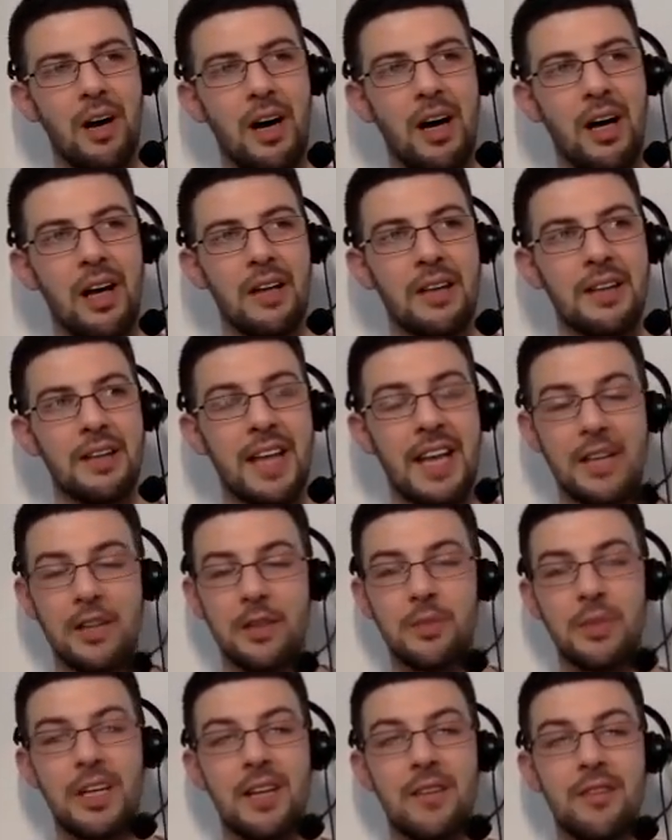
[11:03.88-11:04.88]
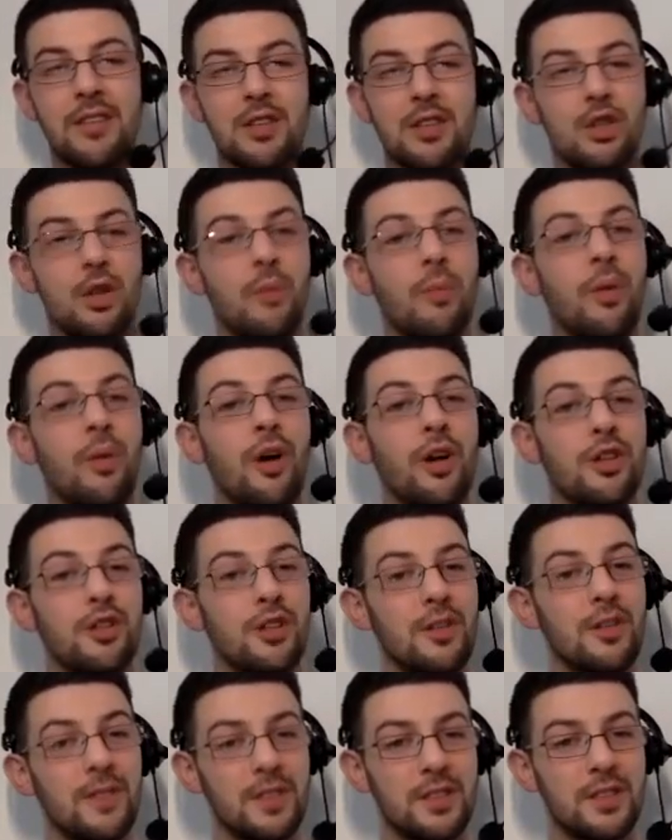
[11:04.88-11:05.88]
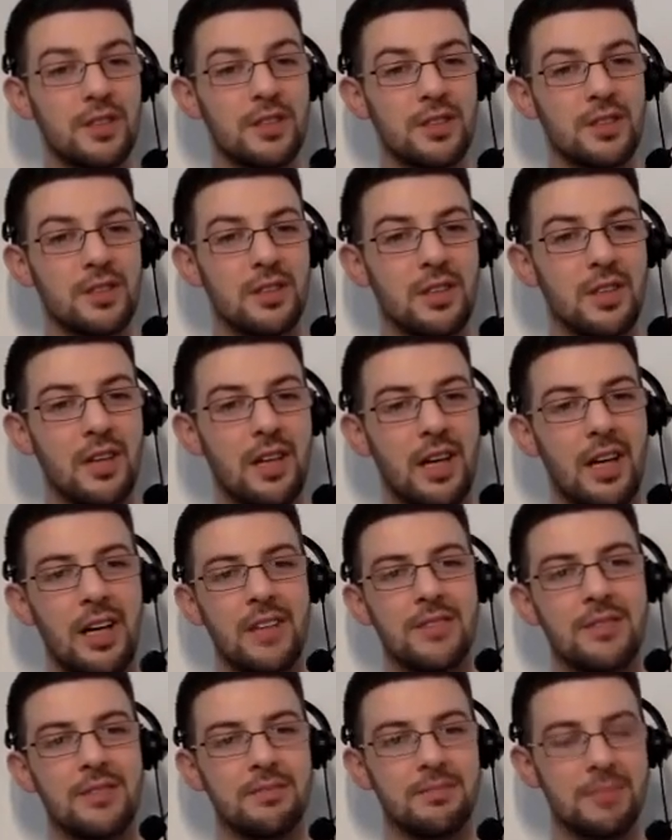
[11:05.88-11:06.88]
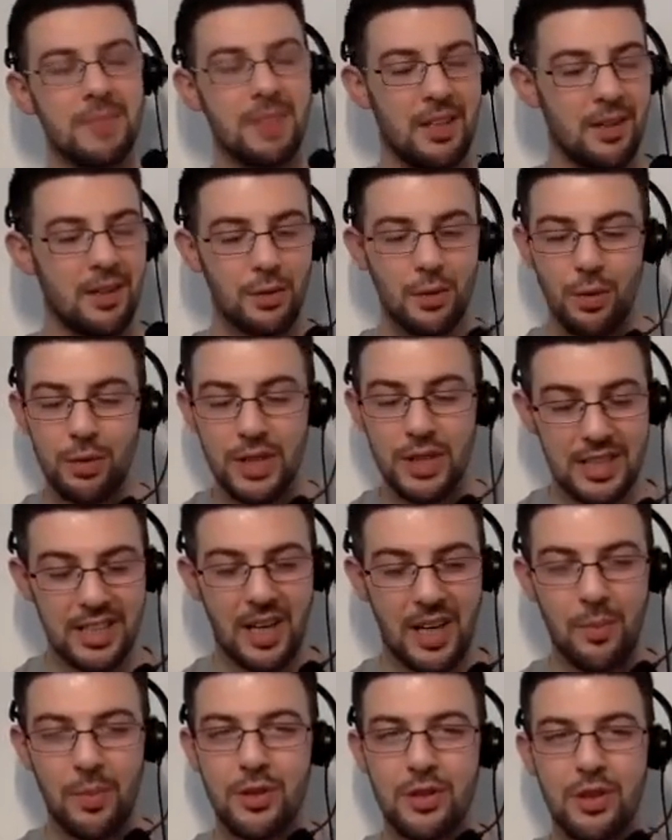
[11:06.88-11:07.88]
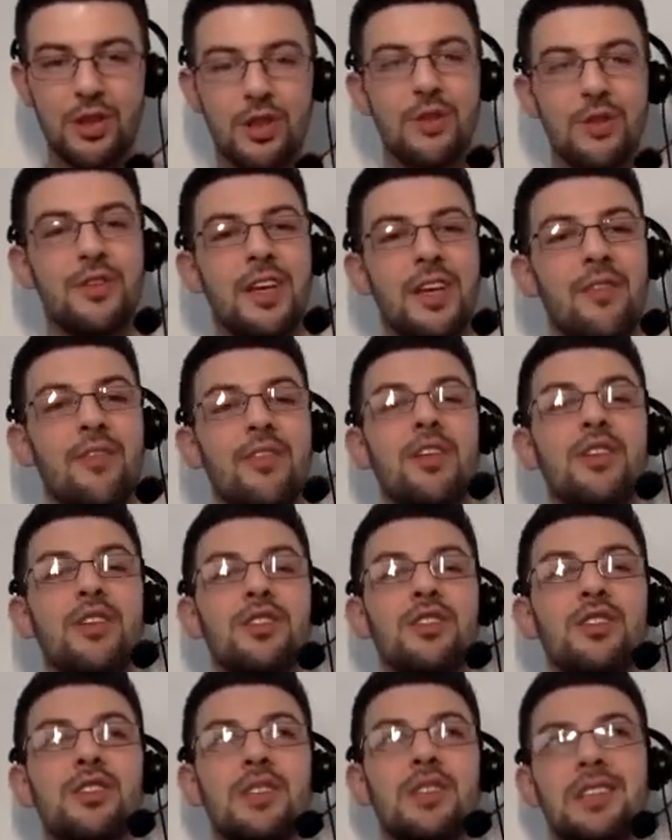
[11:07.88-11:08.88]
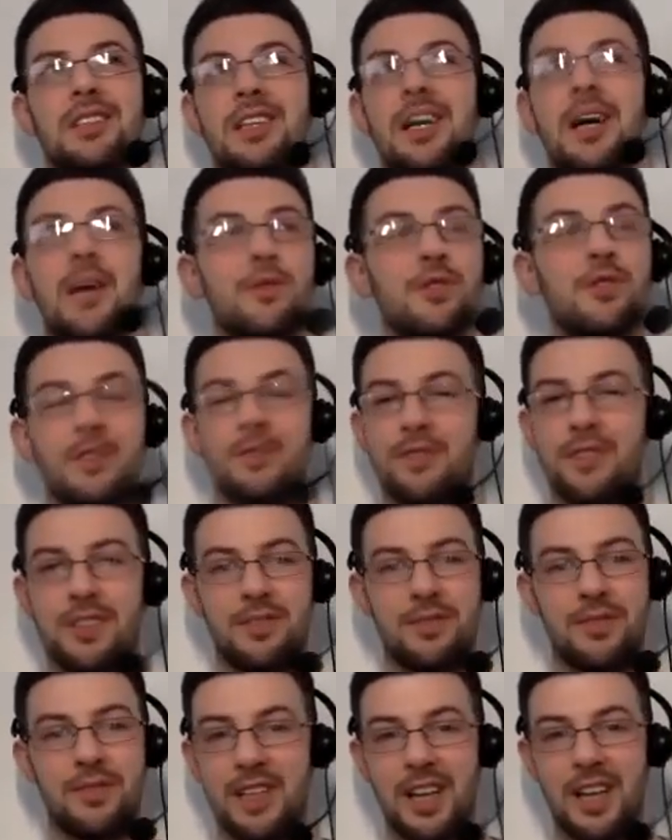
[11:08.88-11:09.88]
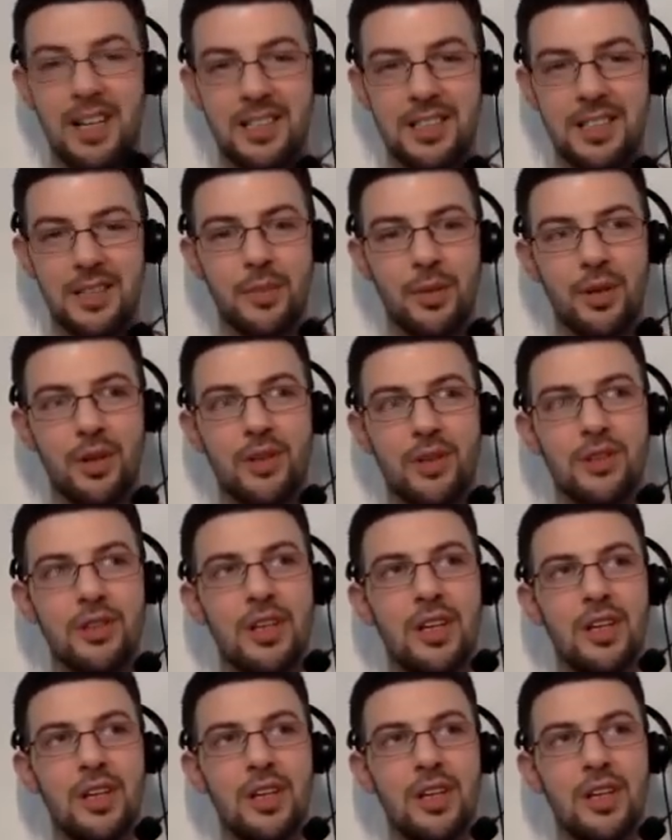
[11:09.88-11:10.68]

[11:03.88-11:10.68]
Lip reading: And they end up delivering a subpar service. And those examples that you've given us is absolutely fantastic, because